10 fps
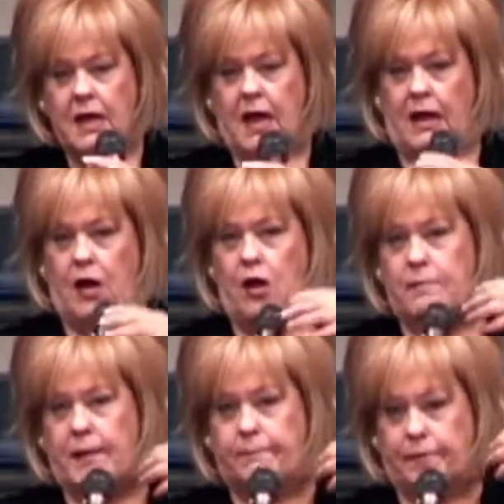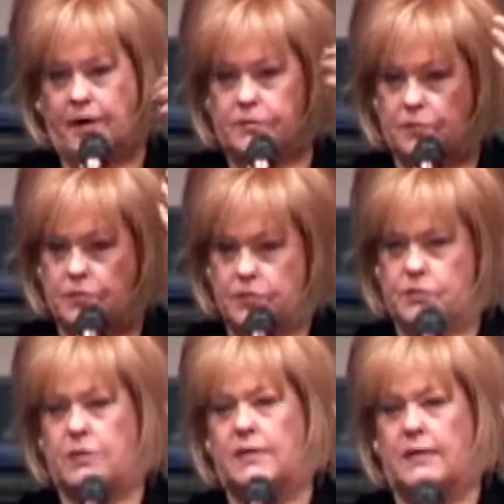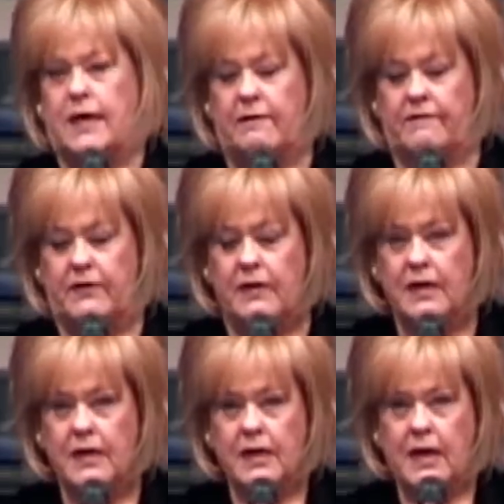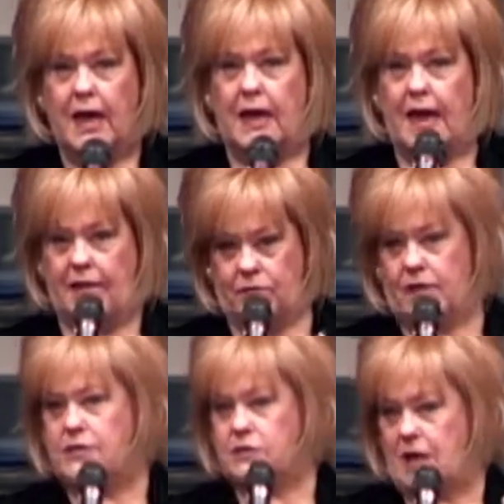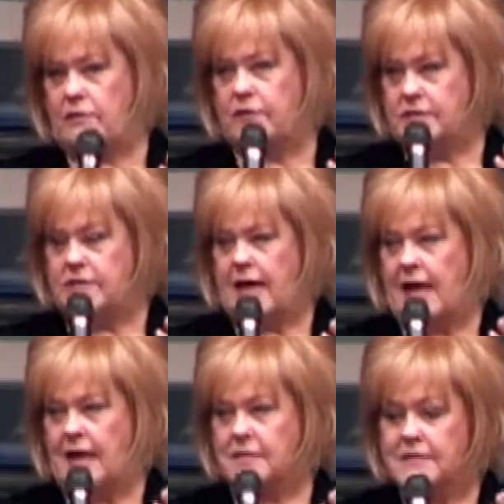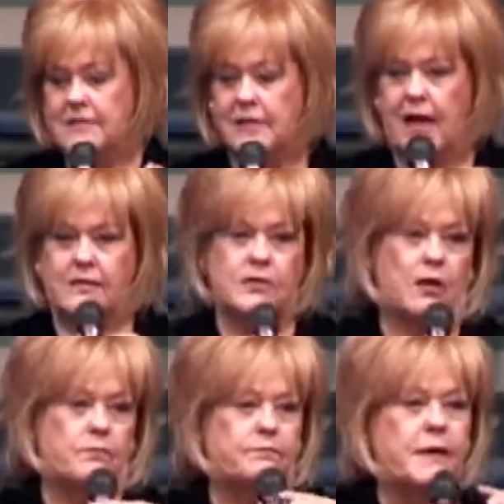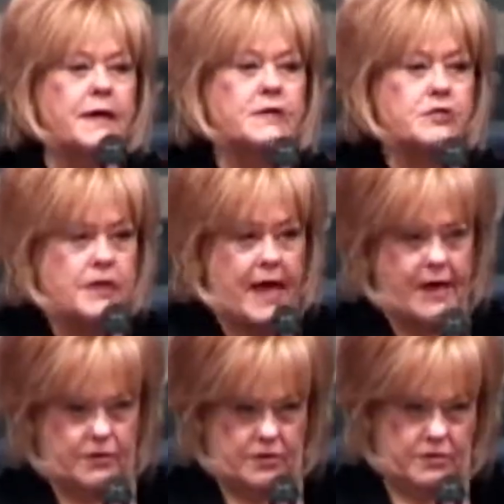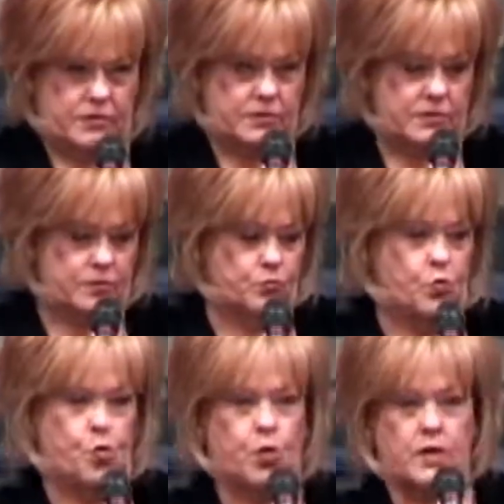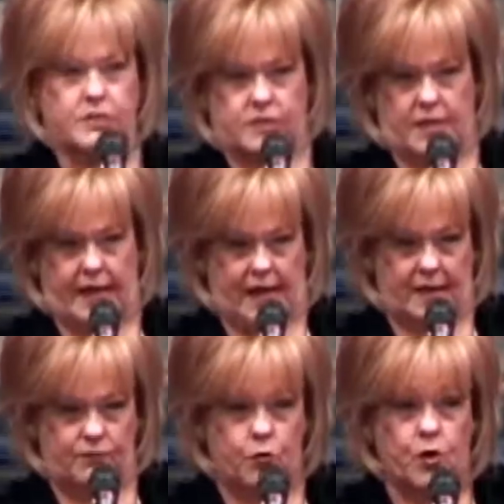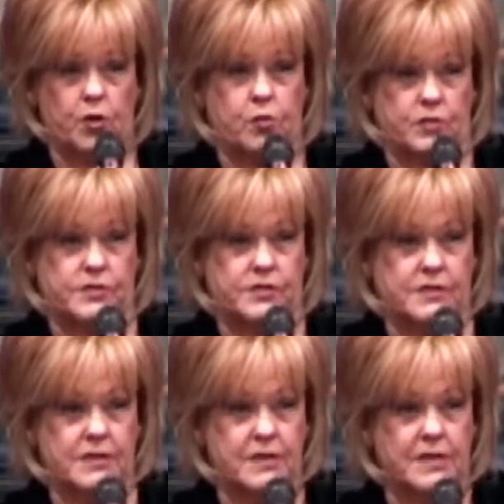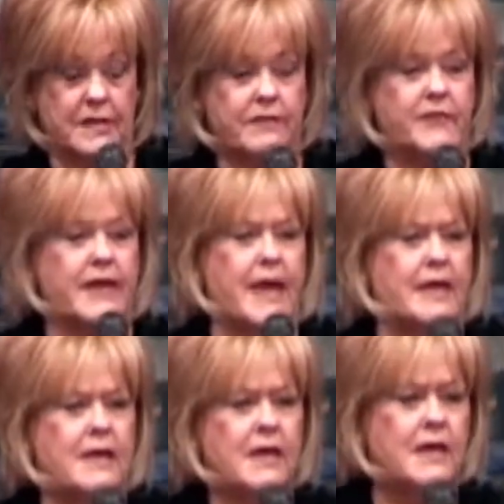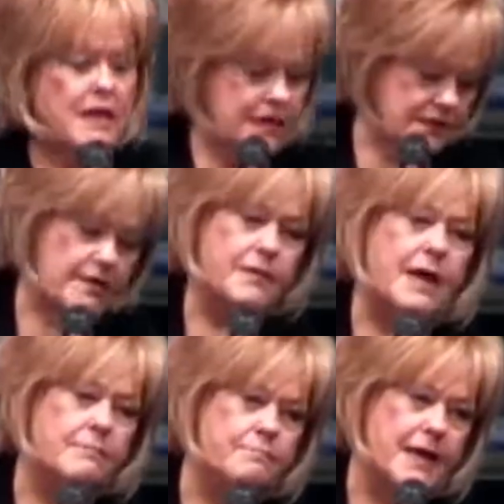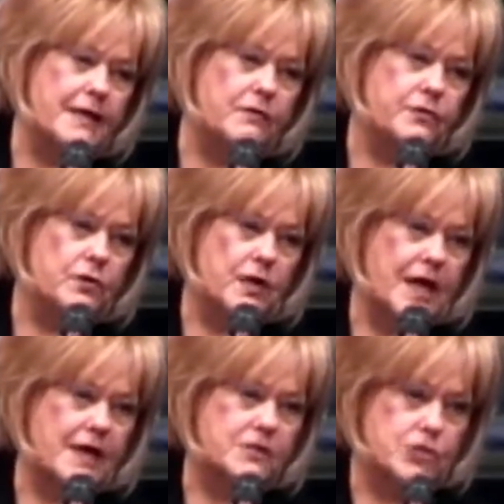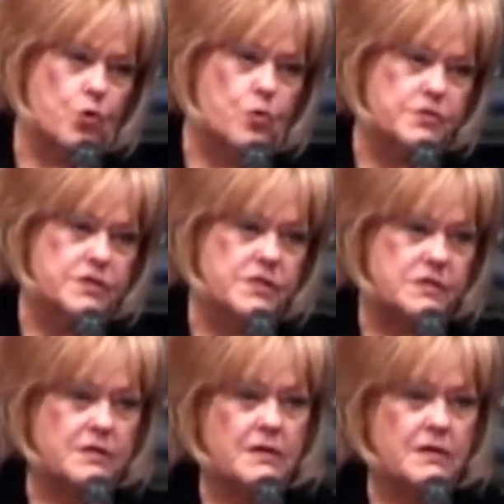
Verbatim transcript: And all my prayers are going straight to heaven. And I really saw this, guys. I saw big stallions, warrens, warren horses. They had some kind of metal on their legs, the horses.